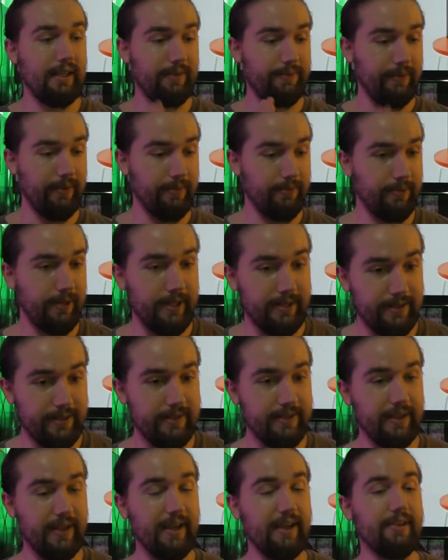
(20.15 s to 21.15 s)
If you read the
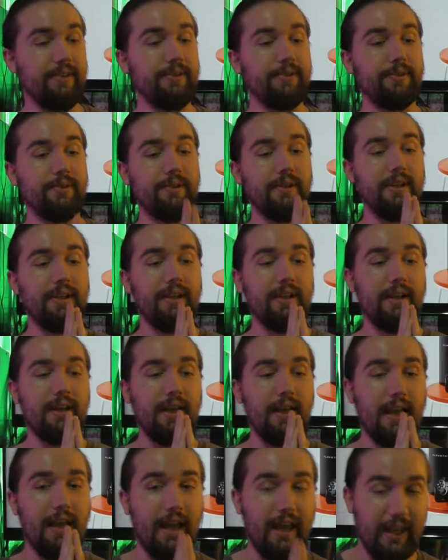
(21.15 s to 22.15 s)
title,
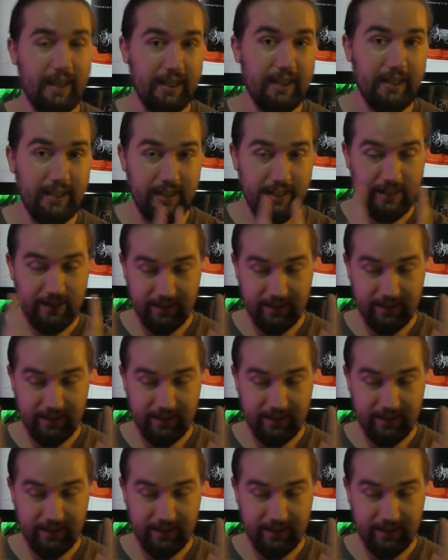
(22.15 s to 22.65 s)
I